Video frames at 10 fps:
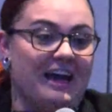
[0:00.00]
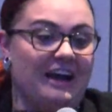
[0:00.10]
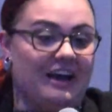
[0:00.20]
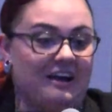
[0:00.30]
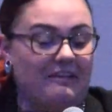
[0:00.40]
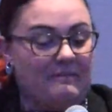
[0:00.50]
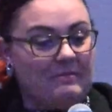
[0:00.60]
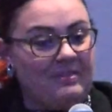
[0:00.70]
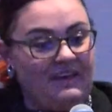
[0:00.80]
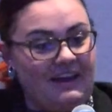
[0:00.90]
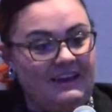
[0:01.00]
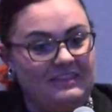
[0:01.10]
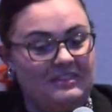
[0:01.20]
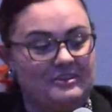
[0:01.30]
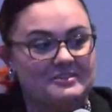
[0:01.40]

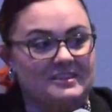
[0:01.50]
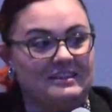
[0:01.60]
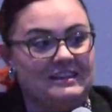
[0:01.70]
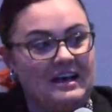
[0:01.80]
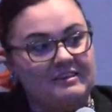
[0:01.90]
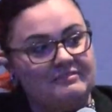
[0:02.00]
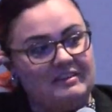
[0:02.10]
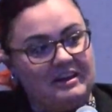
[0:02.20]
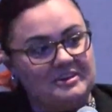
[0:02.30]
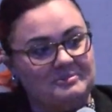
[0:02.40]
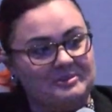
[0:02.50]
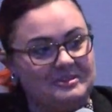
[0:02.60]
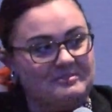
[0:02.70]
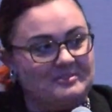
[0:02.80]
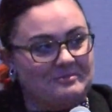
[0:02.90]
that there's a lot of valuable
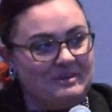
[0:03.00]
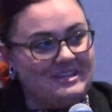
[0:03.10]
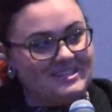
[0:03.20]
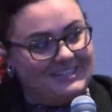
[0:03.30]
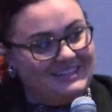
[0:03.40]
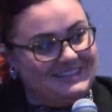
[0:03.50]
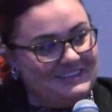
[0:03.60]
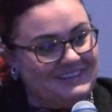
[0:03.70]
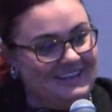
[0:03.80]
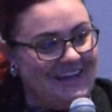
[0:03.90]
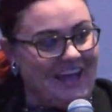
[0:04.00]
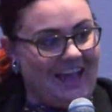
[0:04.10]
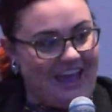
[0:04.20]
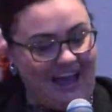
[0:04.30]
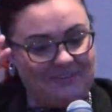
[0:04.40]
information
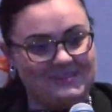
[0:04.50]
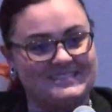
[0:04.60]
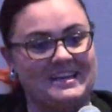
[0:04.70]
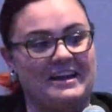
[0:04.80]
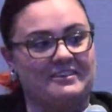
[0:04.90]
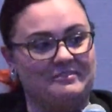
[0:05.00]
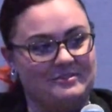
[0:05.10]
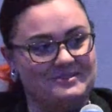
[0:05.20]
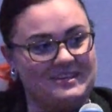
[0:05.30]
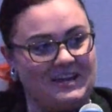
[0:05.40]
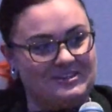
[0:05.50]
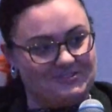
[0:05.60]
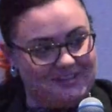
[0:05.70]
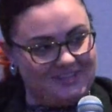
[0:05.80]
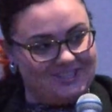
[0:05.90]
outside of those 9
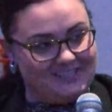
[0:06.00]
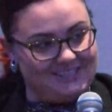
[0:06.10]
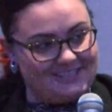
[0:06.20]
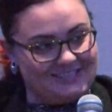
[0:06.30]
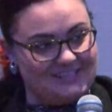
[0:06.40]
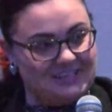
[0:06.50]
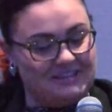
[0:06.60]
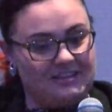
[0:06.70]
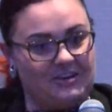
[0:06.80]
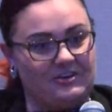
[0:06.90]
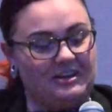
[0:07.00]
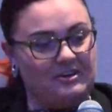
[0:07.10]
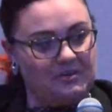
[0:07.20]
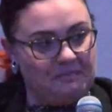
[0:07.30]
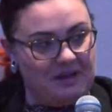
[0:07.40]
traditions that are in
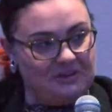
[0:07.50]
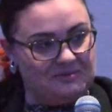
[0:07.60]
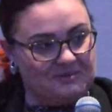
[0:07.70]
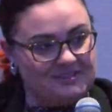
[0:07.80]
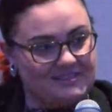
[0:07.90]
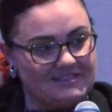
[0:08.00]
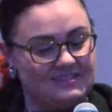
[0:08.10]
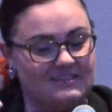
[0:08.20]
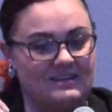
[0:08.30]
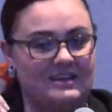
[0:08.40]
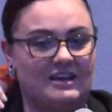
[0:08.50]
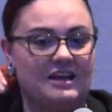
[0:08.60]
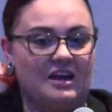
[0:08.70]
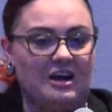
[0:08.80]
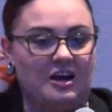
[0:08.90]
our manuals.
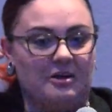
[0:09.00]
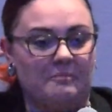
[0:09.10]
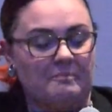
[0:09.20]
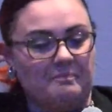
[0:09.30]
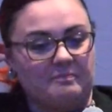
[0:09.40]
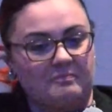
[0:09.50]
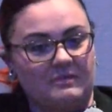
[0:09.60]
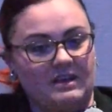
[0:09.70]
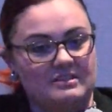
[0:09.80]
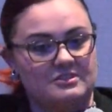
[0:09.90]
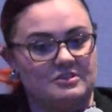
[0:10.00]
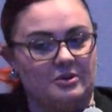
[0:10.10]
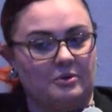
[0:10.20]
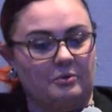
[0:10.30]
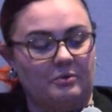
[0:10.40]
And
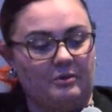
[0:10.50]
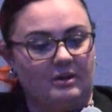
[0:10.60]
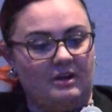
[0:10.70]
so